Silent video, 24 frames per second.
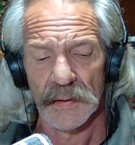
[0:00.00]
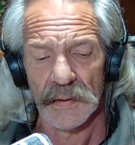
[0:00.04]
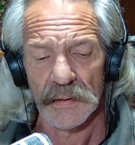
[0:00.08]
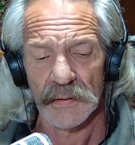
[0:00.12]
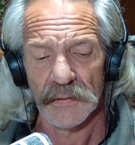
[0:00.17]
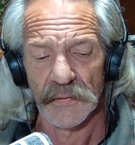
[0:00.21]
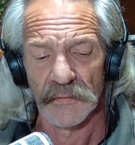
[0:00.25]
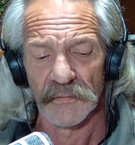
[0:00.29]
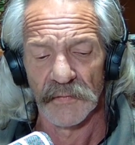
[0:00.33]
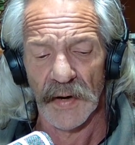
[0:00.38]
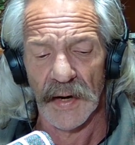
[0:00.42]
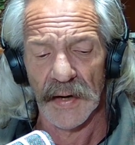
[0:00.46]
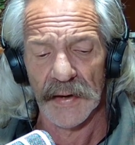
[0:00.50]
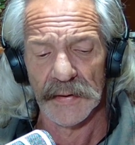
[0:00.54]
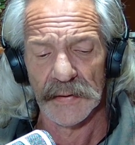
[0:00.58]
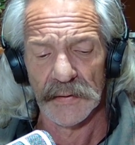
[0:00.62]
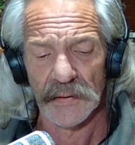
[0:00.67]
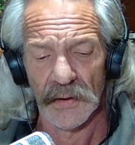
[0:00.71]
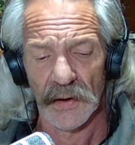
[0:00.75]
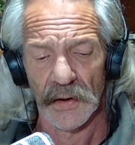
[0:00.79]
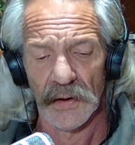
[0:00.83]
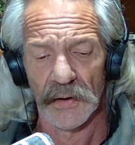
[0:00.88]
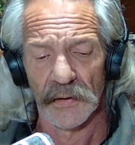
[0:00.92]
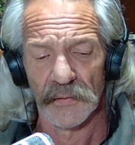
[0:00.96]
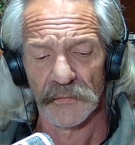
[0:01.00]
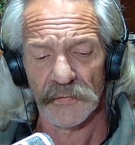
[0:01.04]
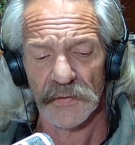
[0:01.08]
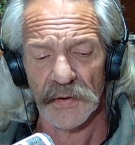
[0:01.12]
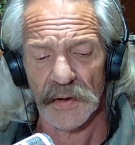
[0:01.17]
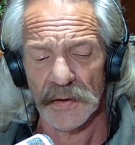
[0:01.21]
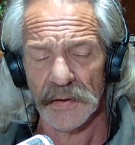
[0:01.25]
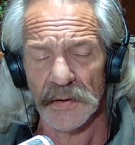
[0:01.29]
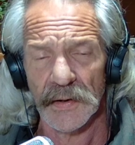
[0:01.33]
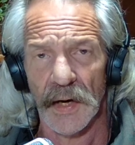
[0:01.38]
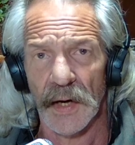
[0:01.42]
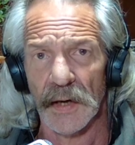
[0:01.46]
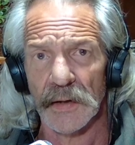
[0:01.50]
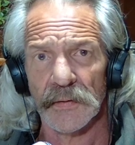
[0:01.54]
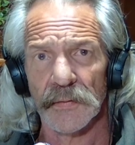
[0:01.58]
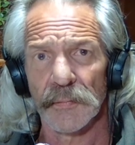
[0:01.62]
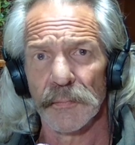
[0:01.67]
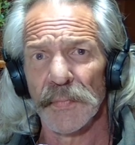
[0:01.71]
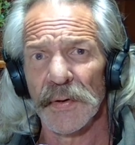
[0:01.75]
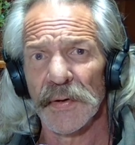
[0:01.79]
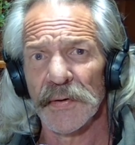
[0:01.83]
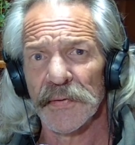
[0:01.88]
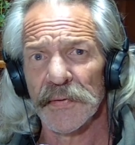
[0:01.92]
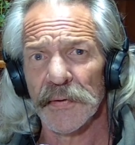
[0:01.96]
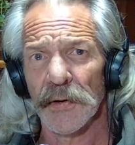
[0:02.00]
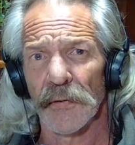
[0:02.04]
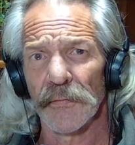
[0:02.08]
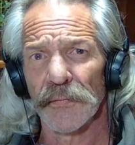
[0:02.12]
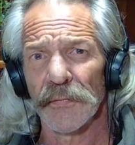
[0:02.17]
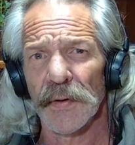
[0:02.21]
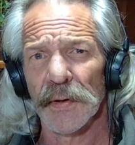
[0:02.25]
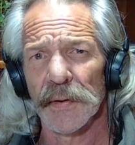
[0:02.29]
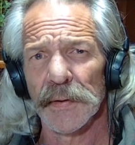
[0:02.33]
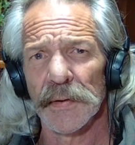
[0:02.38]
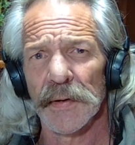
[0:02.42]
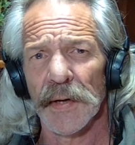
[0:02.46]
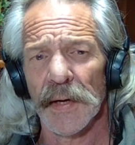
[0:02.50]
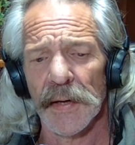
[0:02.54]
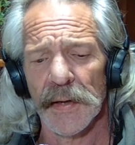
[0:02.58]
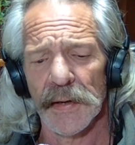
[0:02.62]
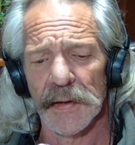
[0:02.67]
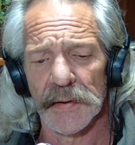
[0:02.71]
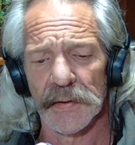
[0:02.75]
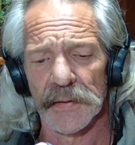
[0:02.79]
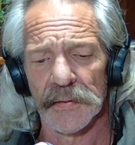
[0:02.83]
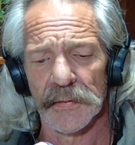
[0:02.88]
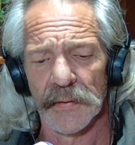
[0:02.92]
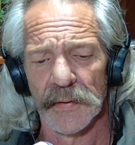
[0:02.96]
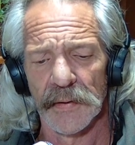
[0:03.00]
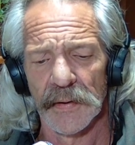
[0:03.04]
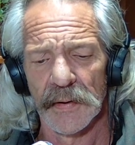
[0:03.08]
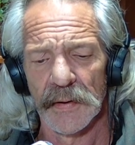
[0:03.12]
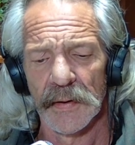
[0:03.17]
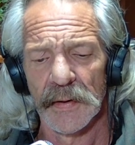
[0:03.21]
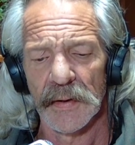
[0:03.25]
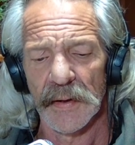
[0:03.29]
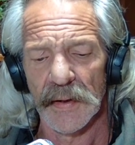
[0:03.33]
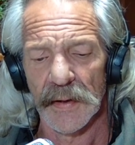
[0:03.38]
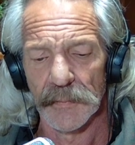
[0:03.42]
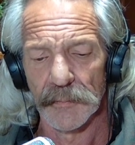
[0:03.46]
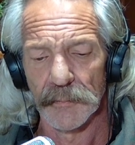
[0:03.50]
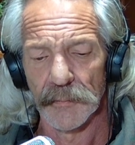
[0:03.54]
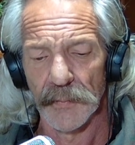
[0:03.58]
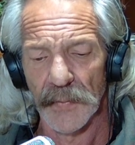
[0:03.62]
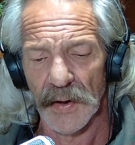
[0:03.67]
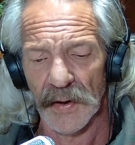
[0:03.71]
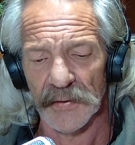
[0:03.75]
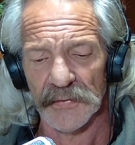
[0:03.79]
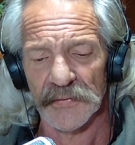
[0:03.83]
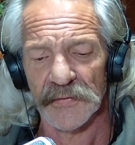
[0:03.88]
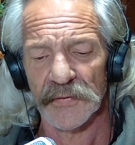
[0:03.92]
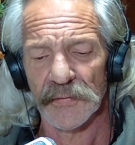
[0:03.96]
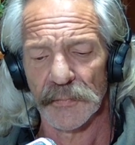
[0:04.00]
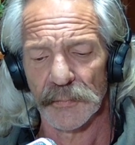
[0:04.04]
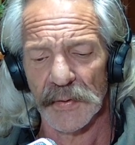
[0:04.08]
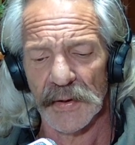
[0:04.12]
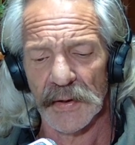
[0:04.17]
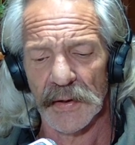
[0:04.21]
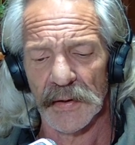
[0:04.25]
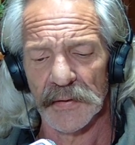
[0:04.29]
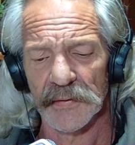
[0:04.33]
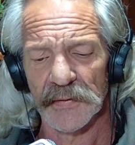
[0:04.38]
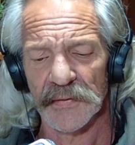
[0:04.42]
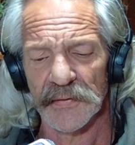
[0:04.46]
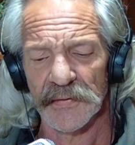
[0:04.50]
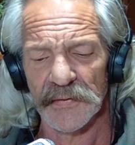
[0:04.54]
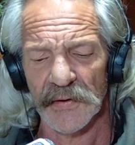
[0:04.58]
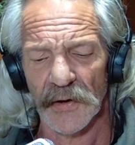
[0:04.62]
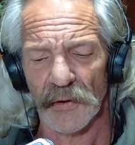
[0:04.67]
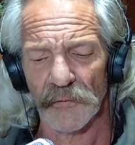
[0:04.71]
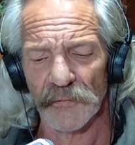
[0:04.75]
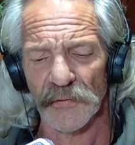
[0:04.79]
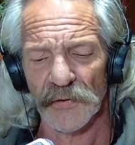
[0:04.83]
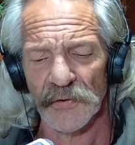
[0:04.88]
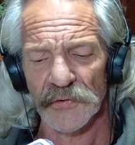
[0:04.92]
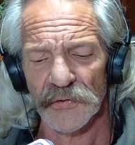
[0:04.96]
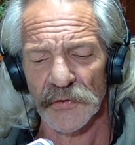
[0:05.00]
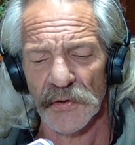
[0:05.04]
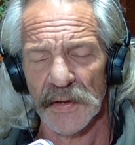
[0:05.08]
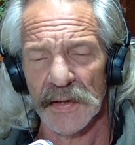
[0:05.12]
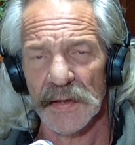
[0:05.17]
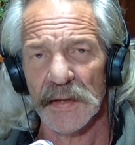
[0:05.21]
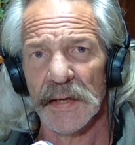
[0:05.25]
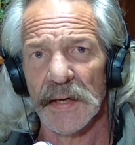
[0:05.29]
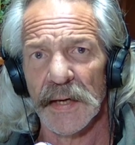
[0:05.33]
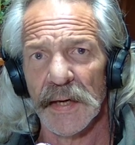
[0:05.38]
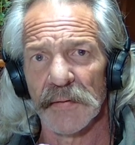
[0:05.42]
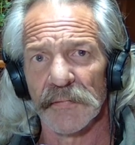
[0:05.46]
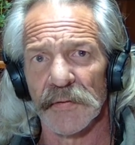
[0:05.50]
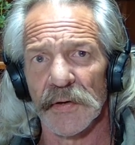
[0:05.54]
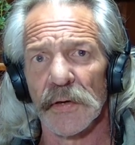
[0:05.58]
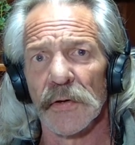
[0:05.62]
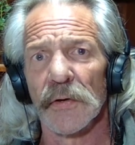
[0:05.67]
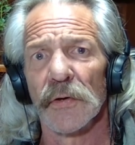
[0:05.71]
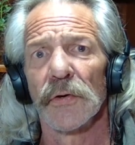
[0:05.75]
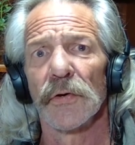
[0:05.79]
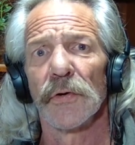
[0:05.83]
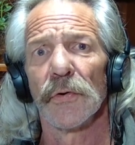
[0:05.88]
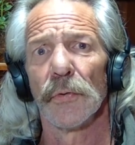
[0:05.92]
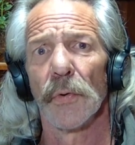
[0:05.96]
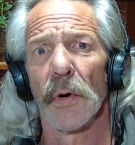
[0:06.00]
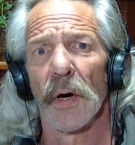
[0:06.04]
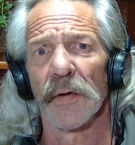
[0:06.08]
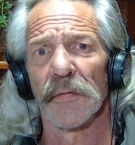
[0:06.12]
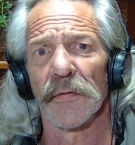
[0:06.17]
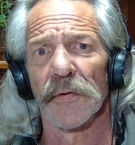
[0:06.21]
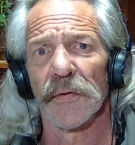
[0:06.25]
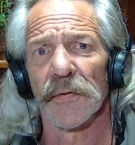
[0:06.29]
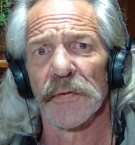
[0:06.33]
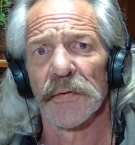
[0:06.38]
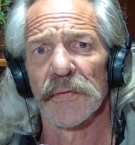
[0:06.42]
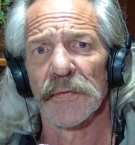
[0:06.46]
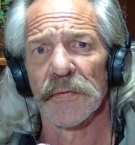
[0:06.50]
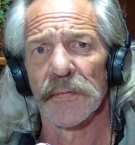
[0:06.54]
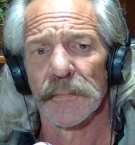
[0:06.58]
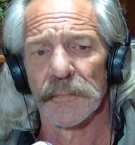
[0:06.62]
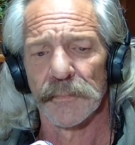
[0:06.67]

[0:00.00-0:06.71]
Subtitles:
Divine love cannot be self-contained. It must be unselfishly given to others.